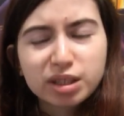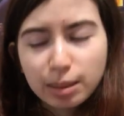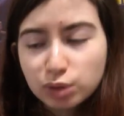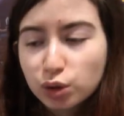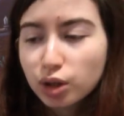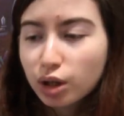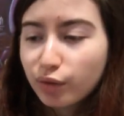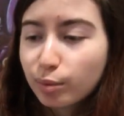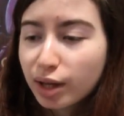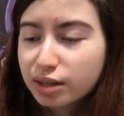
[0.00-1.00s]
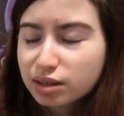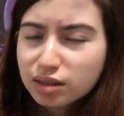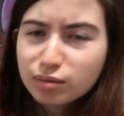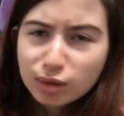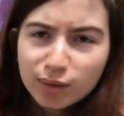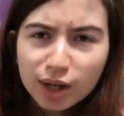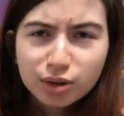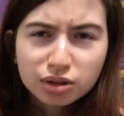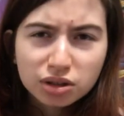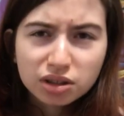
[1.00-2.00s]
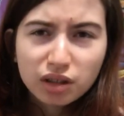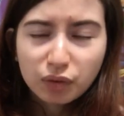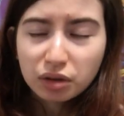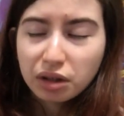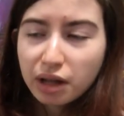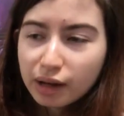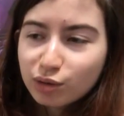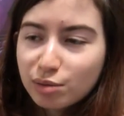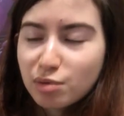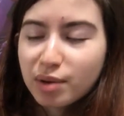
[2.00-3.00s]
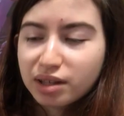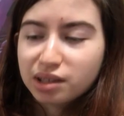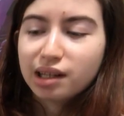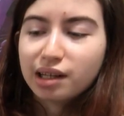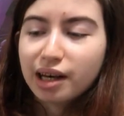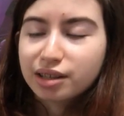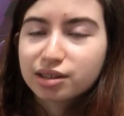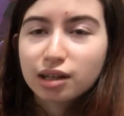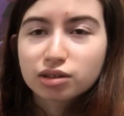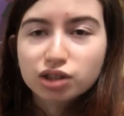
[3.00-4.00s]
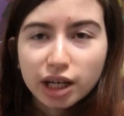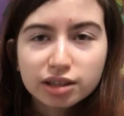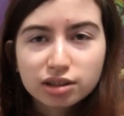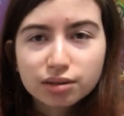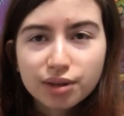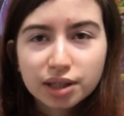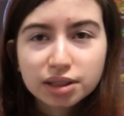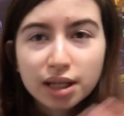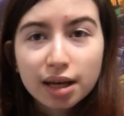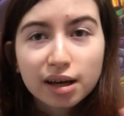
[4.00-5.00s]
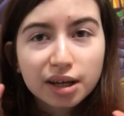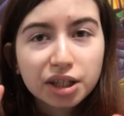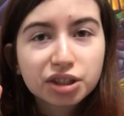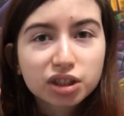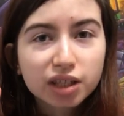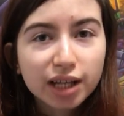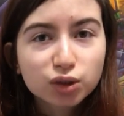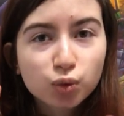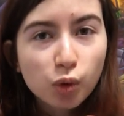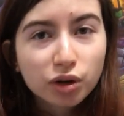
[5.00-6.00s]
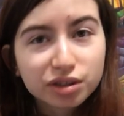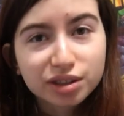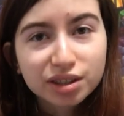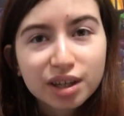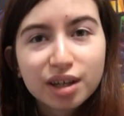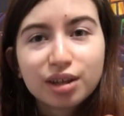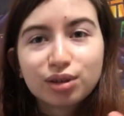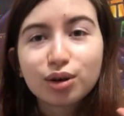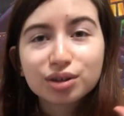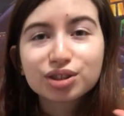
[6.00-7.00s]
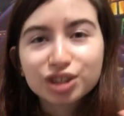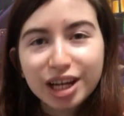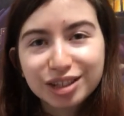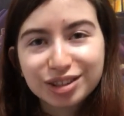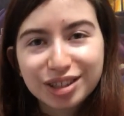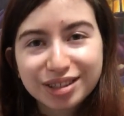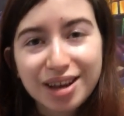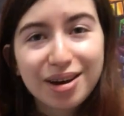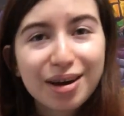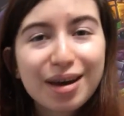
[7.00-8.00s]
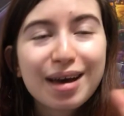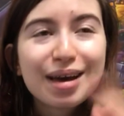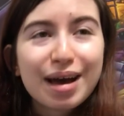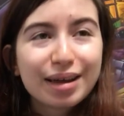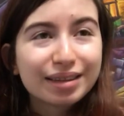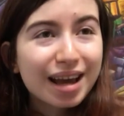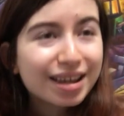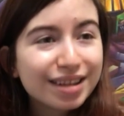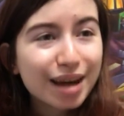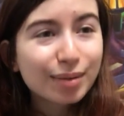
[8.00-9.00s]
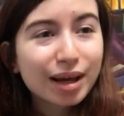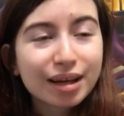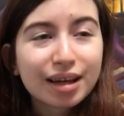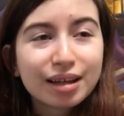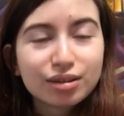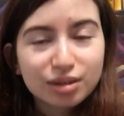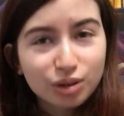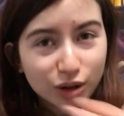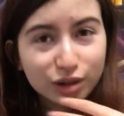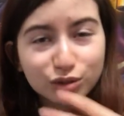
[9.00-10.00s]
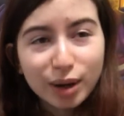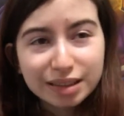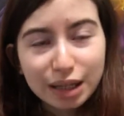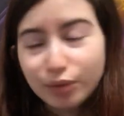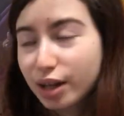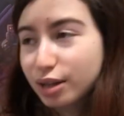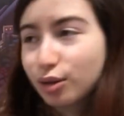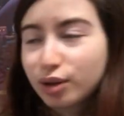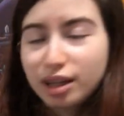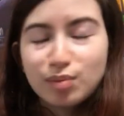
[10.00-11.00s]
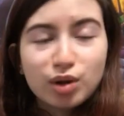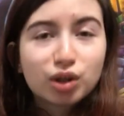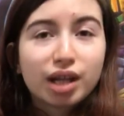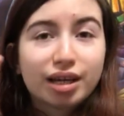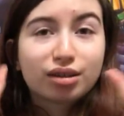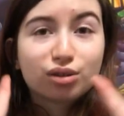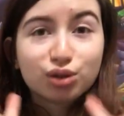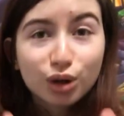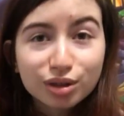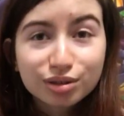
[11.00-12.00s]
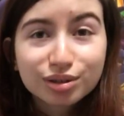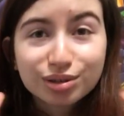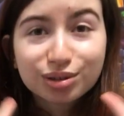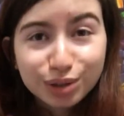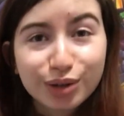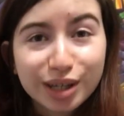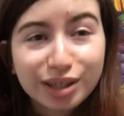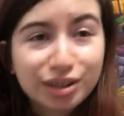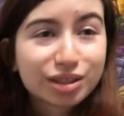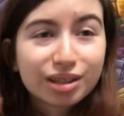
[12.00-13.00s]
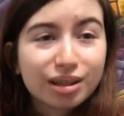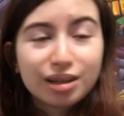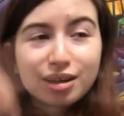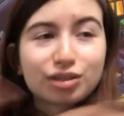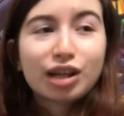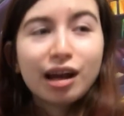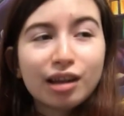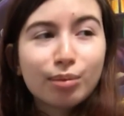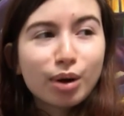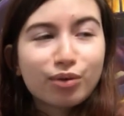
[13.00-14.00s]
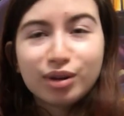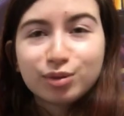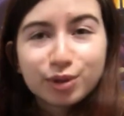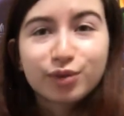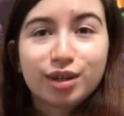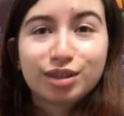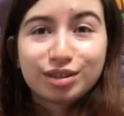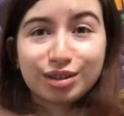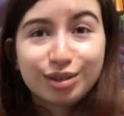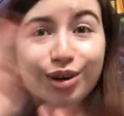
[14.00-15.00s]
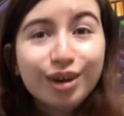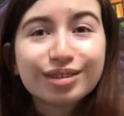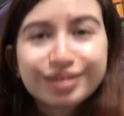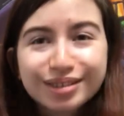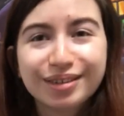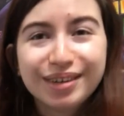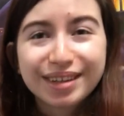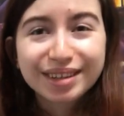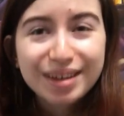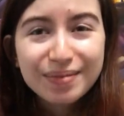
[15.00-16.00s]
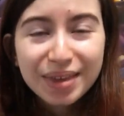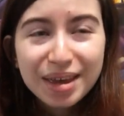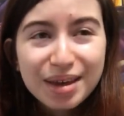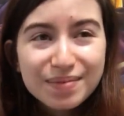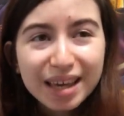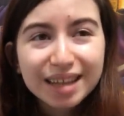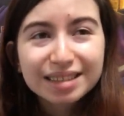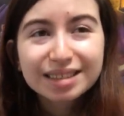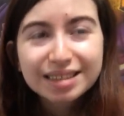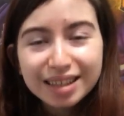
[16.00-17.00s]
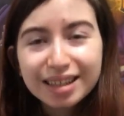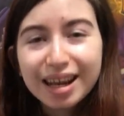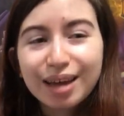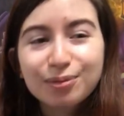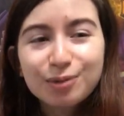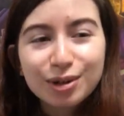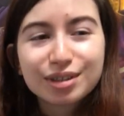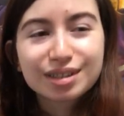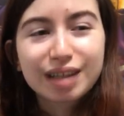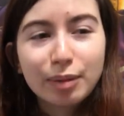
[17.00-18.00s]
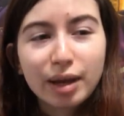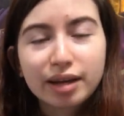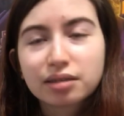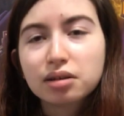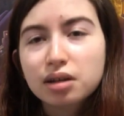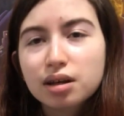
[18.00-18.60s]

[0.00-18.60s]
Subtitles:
as I'm showing it off, I'm like, maybe I could do this differently. And I grab a pencil and like start changing things, and it just gets worse. Don't change it. Then I'm like talking to myself, like looking in the mirror, like, don't do it. Just Shia LaBeouf in reverse. Don't do it, because it's gonna get worse. And I'm like,